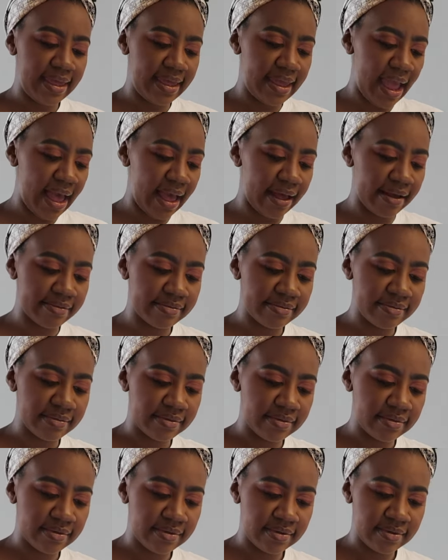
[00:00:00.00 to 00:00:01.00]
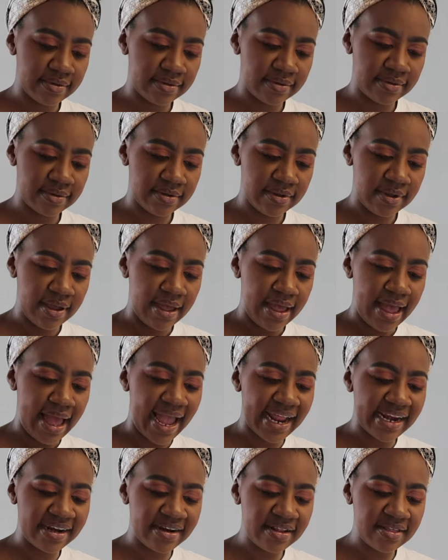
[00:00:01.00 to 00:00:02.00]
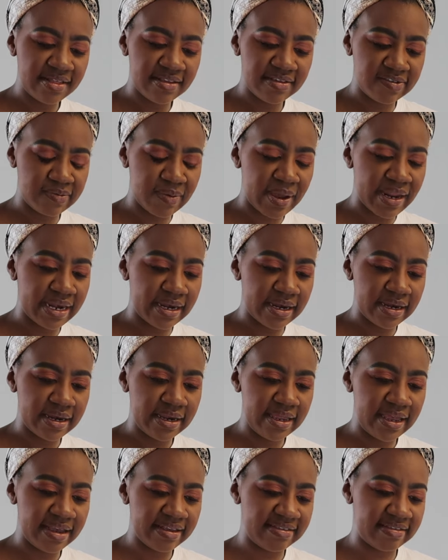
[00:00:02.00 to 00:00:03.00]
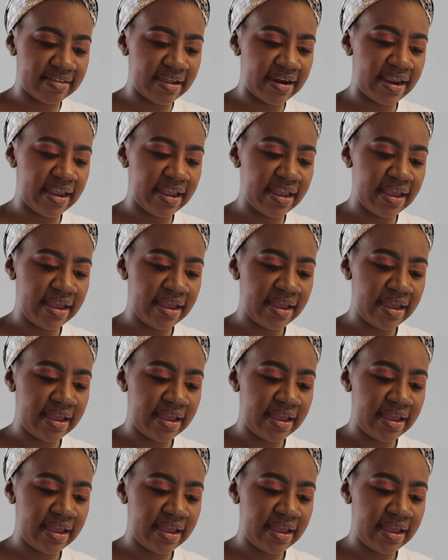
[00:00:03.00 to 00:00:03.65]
yeah. I did this one yesterday.